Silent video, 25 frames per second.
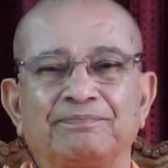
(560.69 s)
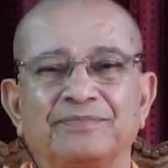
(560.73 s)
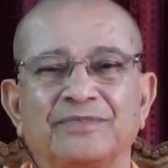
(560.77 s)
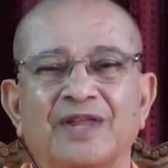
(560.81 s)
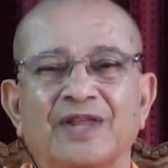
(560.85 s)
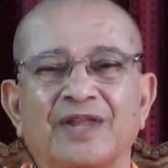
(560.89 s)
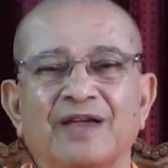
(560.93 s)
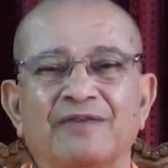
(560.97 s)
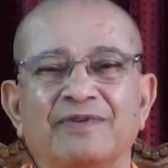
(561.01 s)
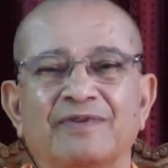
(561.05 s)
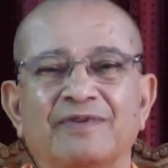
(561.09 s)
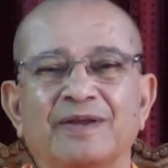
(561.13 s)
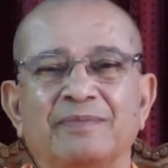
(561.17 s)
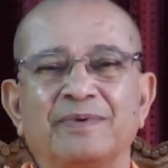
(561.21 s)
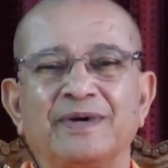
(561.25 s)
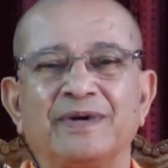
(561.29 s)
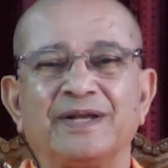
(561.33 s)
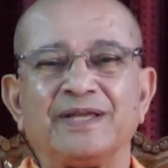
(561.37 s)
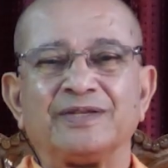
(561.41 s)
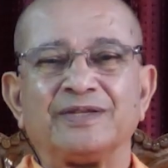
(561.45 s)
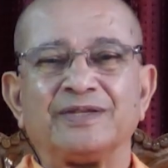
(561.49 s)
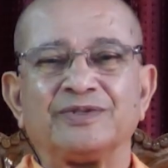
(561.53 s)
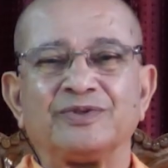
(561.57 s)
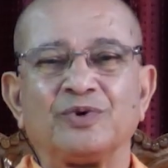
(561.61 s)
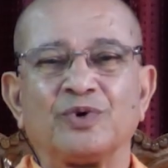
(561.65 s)
Everybody
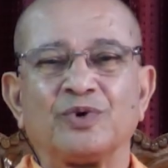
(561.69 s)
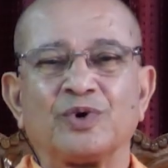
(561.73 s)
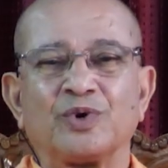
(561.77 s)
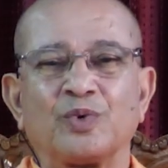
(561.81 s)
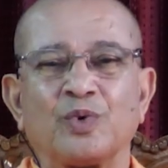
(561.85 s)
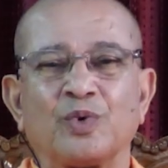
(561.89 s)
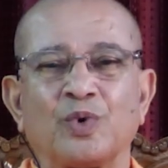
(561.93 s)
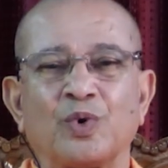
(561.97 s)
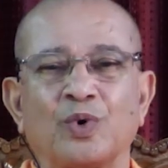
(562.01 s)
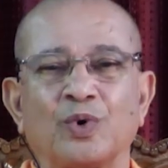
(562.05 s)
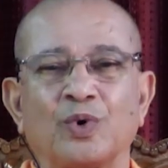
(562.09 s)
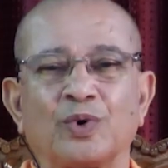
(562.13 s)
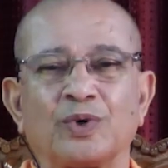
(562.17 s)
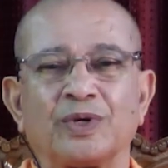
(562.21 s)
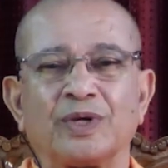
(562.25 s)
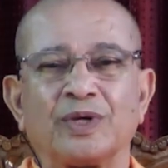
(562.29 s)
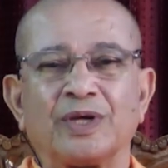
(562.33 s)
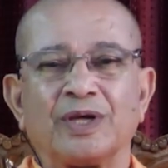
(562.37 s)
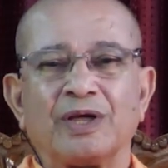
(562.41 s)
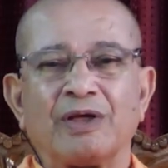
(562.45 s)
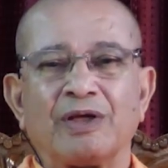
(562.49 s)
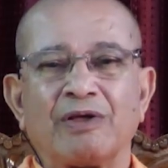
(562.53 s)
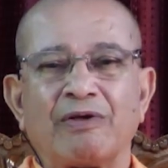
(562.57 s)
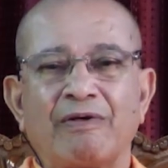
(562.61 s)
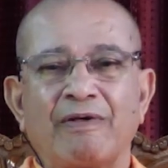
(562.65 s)
is your own.
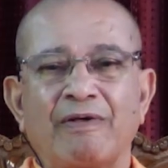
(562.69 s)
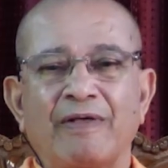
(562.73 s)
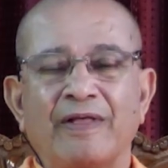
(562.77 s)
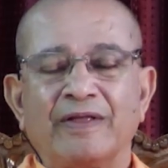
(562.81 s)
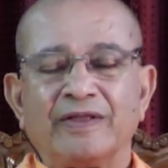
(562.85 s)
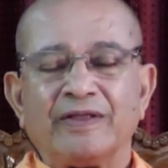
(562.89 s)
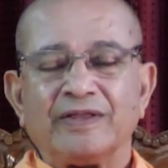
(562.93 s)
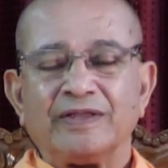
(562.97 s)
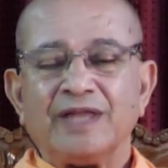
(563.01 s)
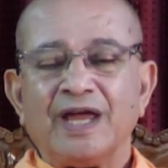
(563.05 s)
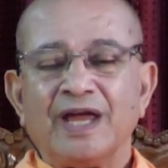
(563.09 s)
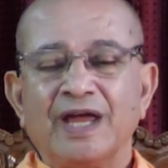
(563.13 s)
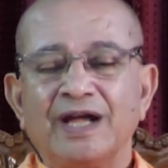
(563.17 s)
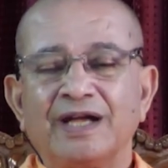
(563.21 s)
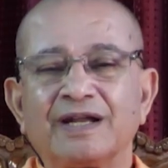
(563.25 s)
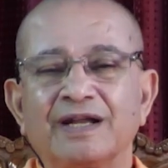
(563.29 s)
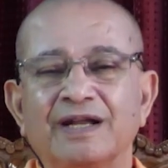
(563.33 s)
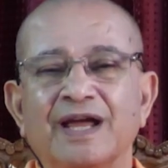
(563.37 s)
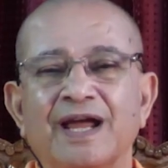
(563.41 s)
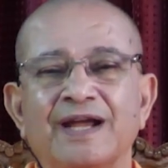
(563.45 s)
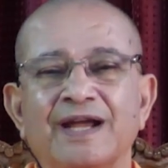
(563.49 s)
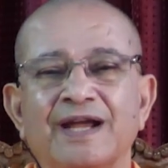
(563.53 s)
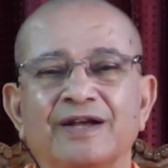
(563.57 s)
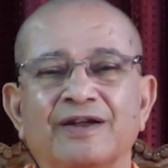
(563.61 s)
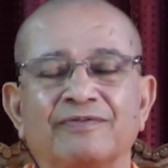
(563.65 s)
That
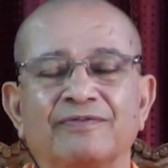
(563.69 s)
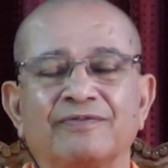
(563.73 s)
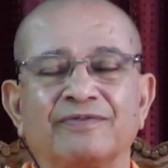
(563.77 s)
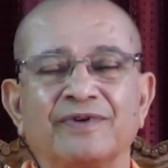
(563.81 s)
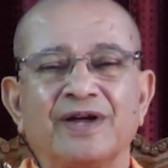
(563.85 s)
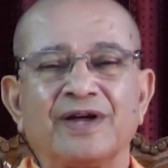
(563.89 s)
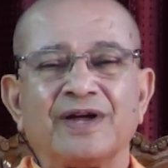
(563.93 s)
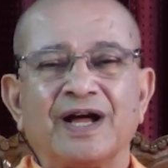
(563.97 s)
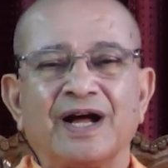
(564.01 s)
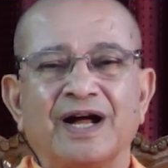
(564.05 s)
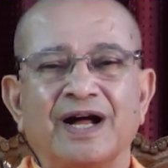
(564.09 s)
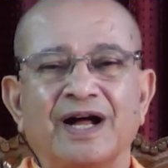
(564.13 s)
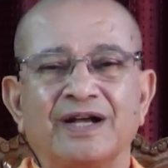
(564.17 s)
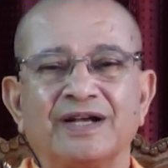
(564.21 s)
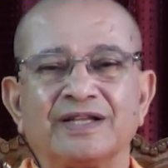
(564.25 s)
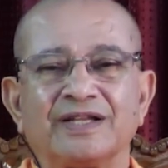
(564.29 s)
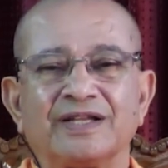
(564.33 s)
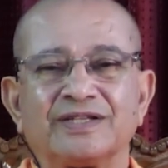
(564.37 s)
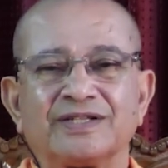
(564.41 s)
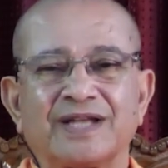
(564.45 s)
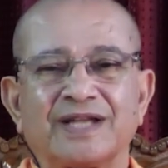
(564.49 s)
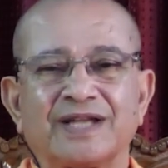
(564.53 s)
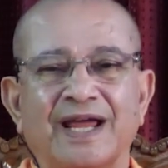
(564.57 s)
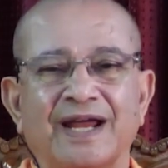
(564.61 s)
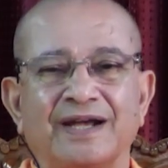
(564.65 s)
kind of
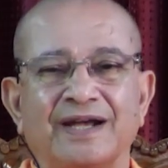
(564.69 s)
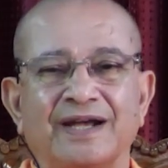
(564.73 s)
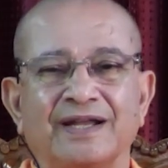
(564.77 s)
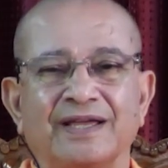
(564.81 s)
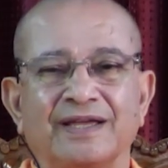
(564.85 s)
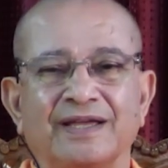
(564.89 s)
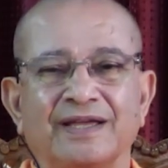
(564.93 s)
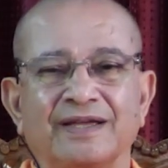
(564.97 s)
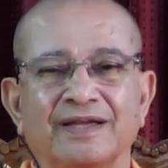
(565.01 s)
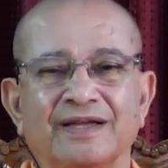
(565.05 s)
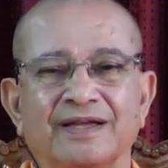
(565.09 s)
understanding,